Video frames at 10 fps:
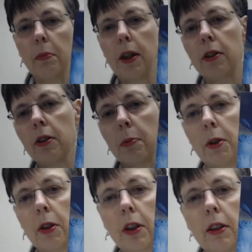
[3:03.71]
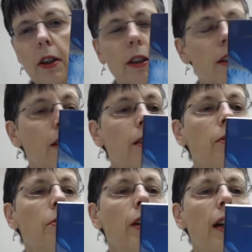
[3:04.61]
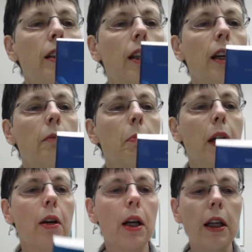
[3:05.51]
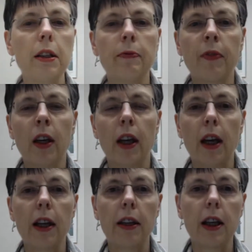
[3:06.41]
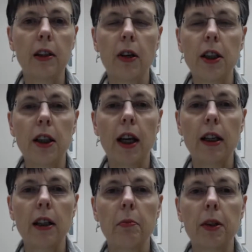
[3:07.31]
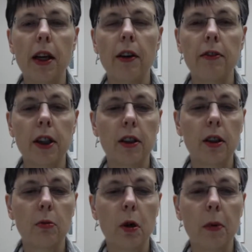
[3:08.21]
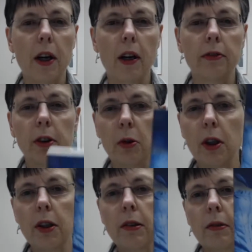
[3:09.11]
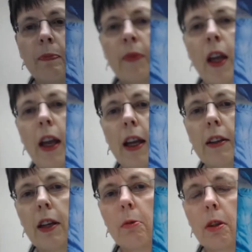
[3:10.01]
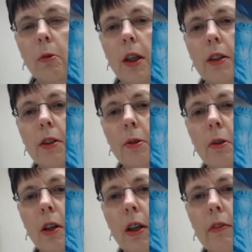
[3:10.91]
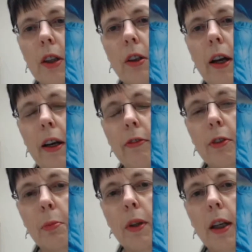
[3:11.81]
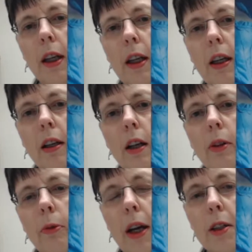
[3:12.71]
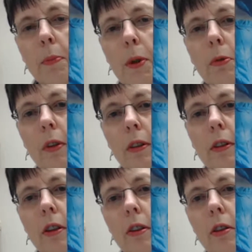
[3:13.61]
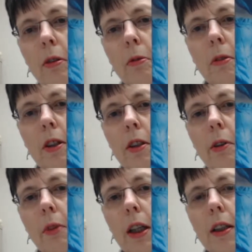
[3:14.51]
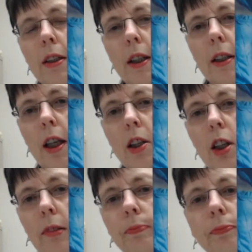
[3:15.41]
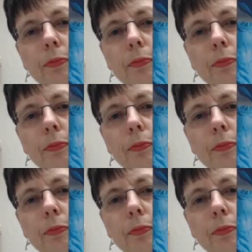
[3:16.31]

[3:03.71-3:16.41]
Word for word: Petersburg to try to get married, and they ingratiated themselves into the Romanov court, and they were the ones who are given credit for bringing Rasputin to the Tsarina's attention.